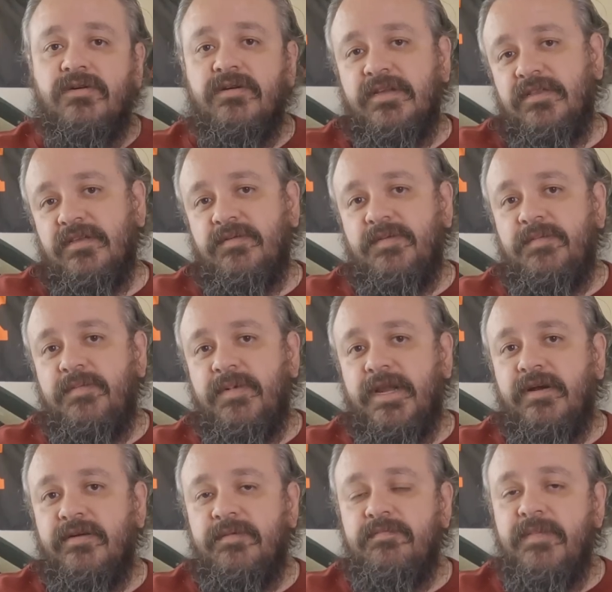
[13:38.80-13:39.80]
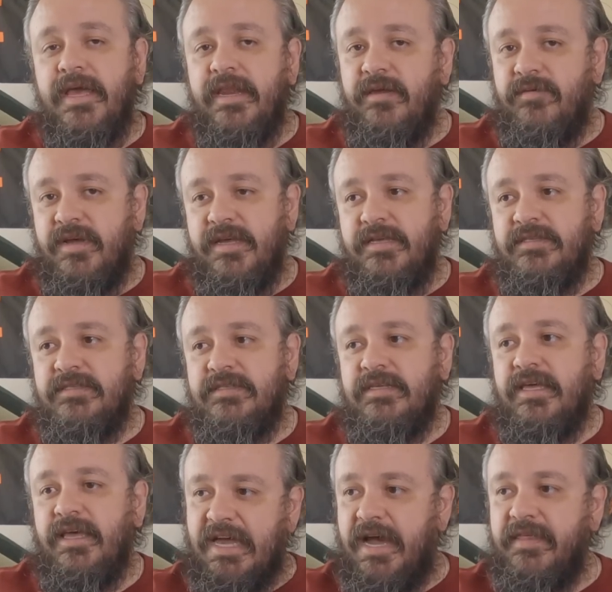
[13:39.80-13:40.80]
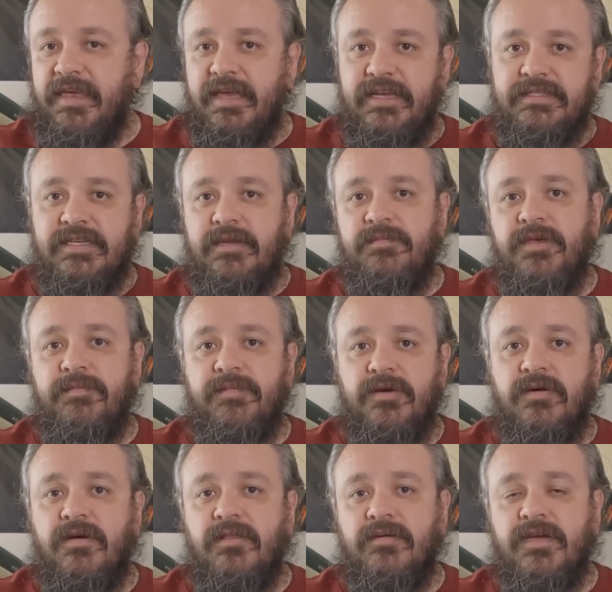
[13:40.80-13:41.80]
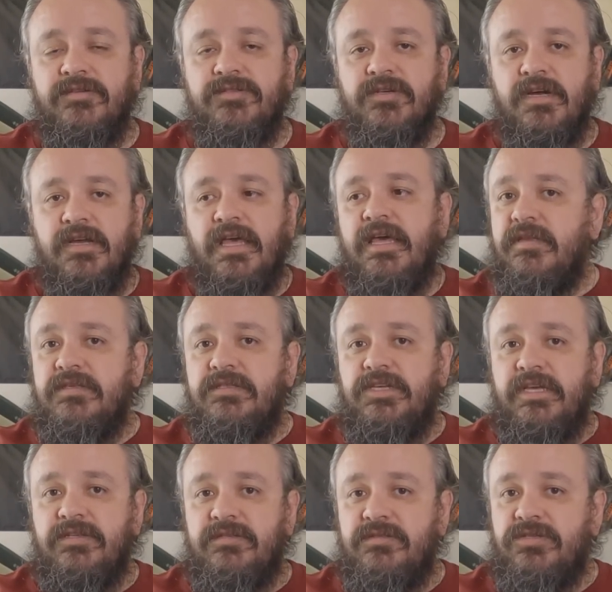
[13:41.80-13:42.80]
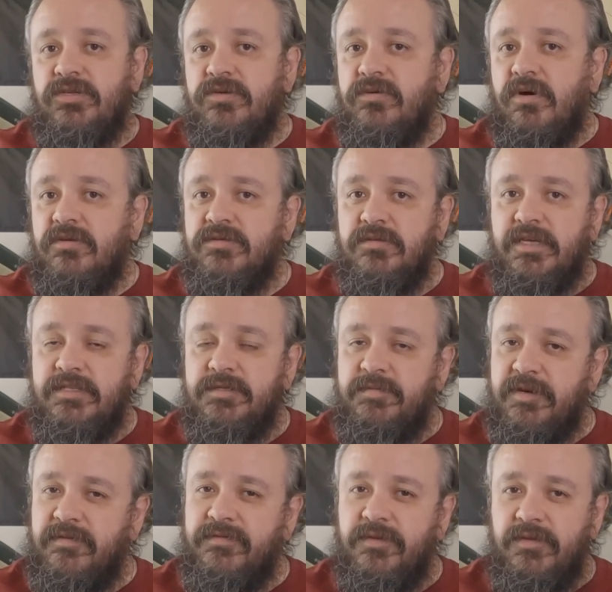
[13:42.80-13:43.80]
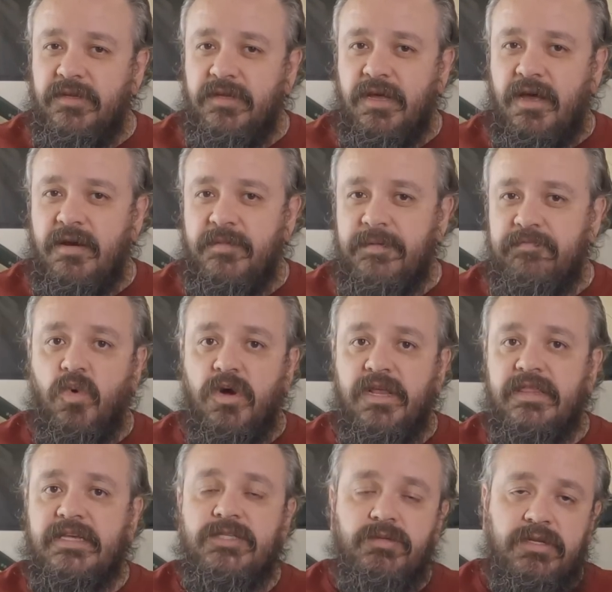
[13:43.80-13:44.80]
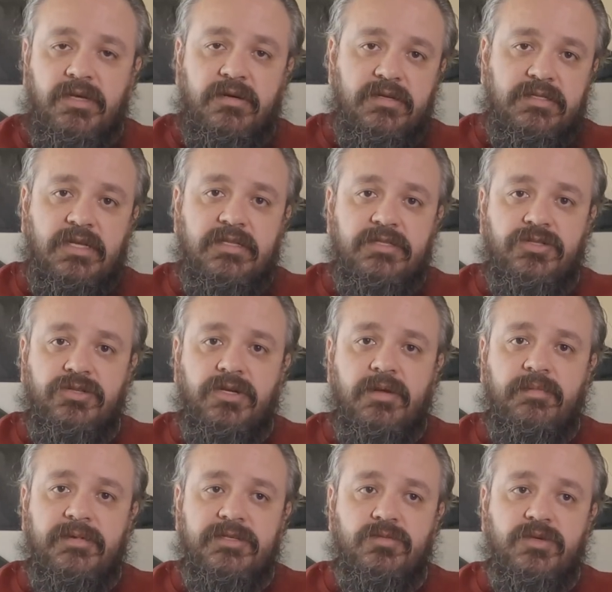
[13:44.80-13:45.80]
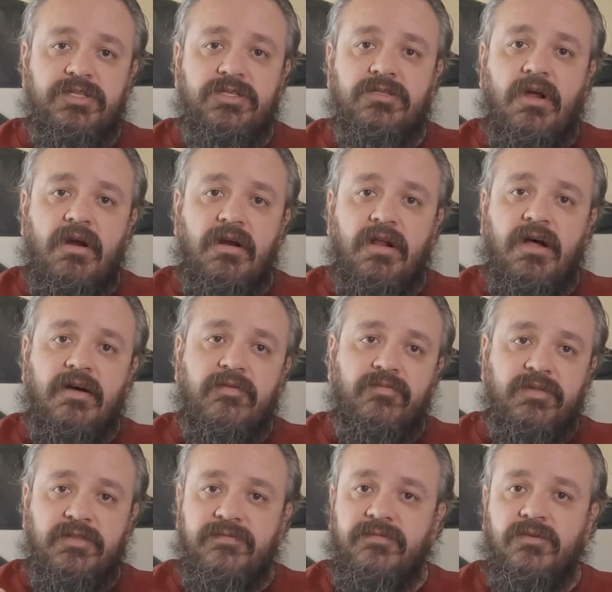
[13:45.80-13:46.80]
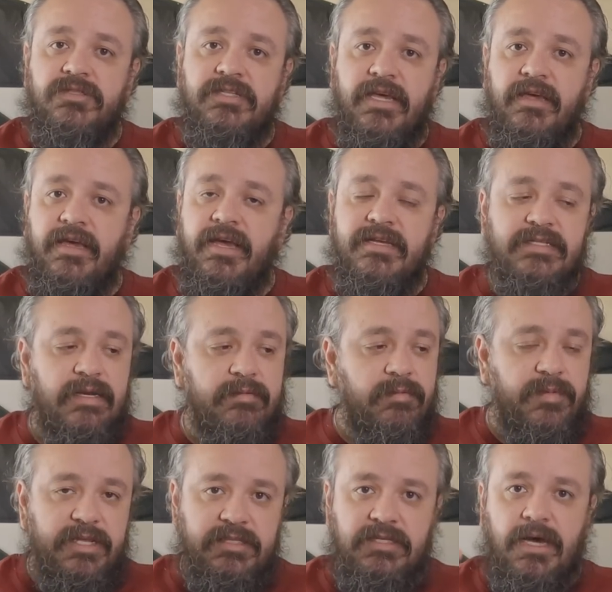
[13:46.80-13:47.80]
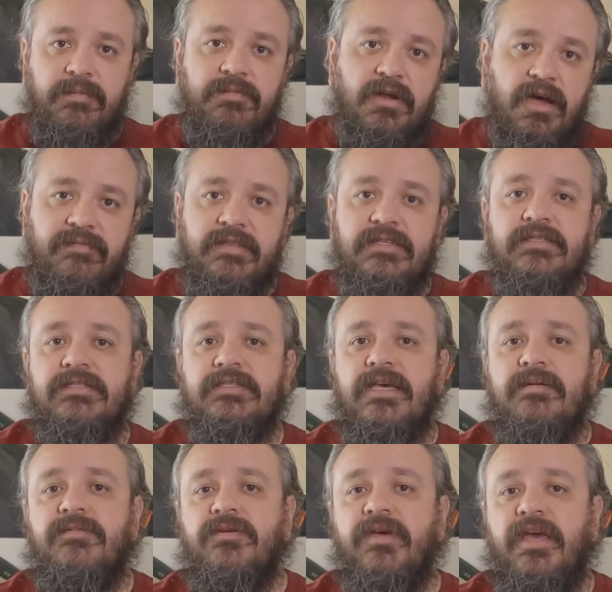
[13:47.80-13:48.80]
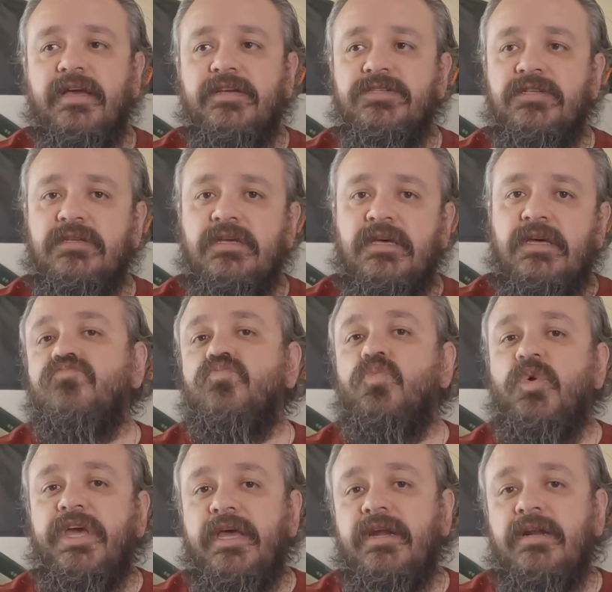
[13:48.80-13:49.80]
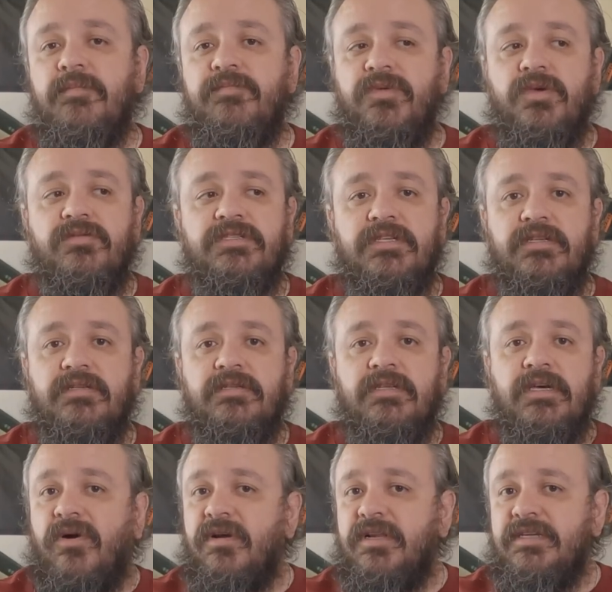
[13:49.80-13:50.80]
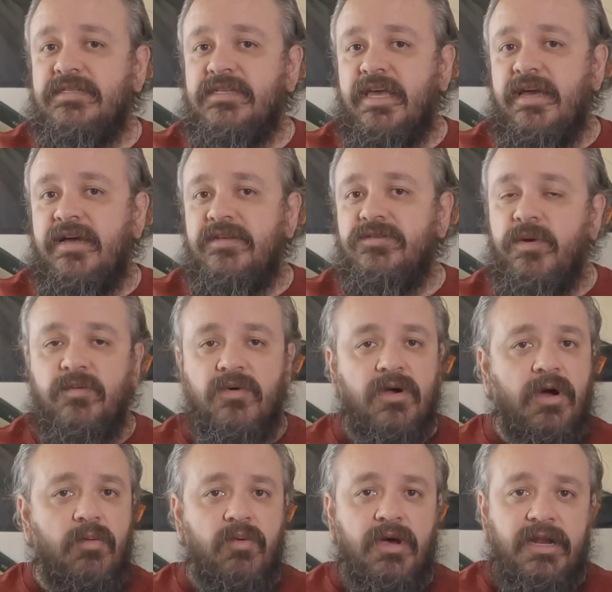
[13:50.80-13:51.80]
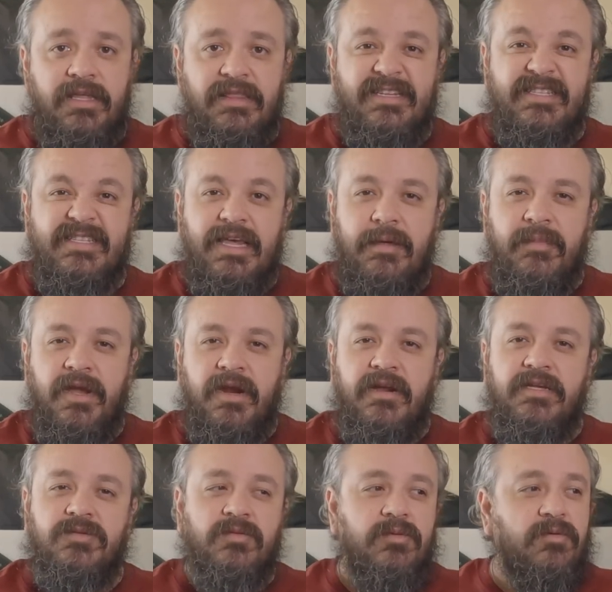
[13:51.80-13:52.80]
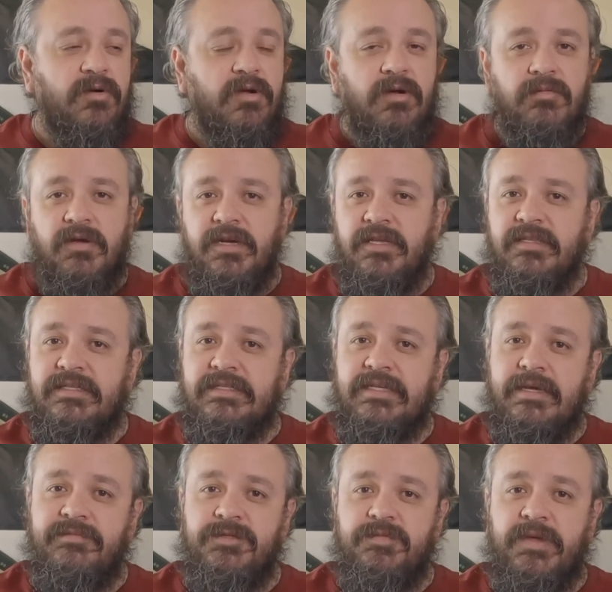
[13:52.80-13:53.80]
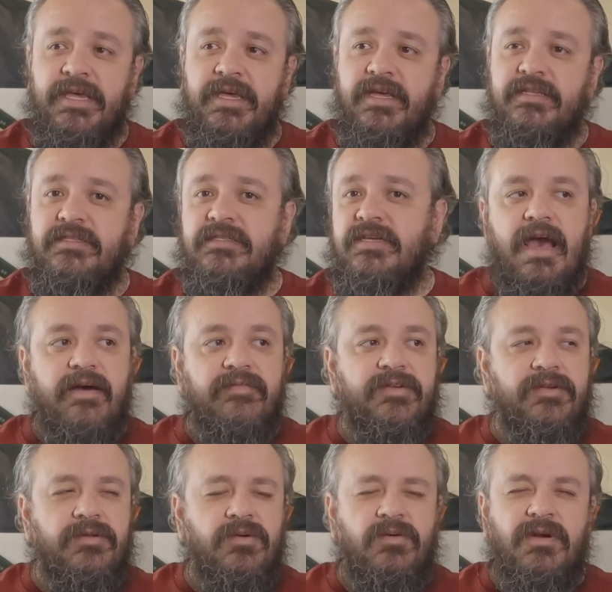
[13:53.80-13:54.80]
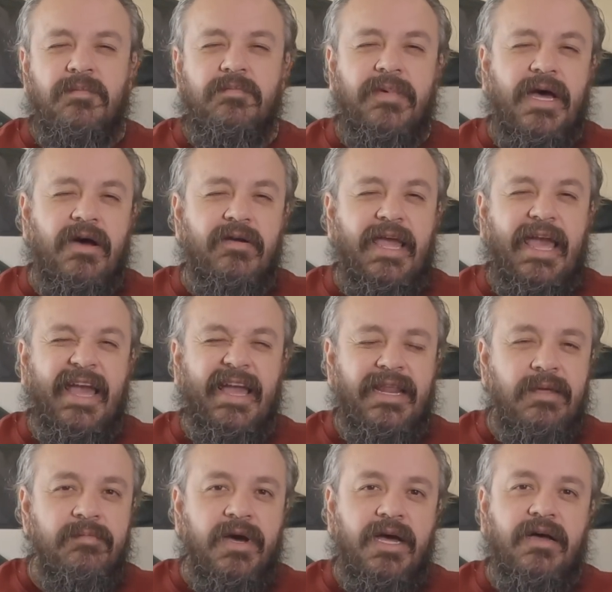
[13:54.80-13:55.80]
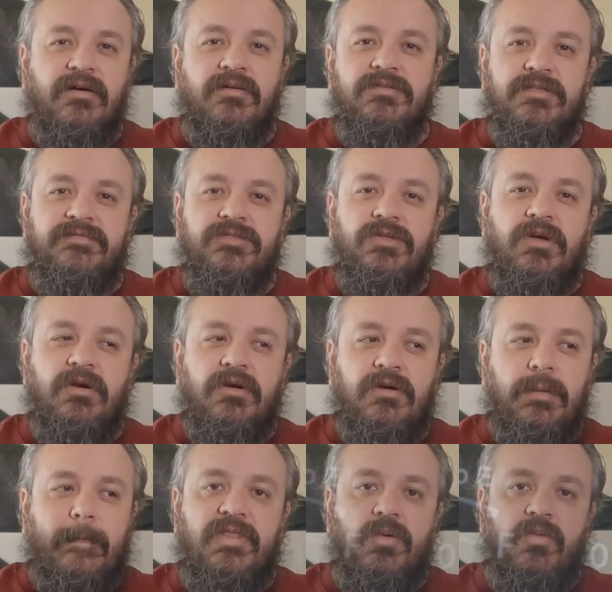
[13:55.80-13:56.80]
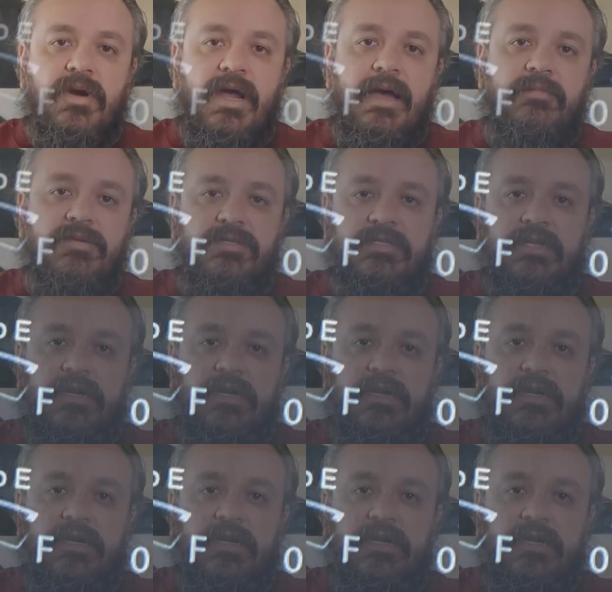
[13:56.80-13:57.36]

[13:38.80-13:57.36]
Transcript: already a little bit better in many ways. I think it's going to be a better all-around truck. The Gen 2 also gets better fuel economy. One of the things we noticed on this trip is we started off with the full tank of gas. Everybody topped off at the same location. We ended up using far less gas. We were all running the same areas. We were all running the same speeds. After doing about 80 miles of dirt, the Raptors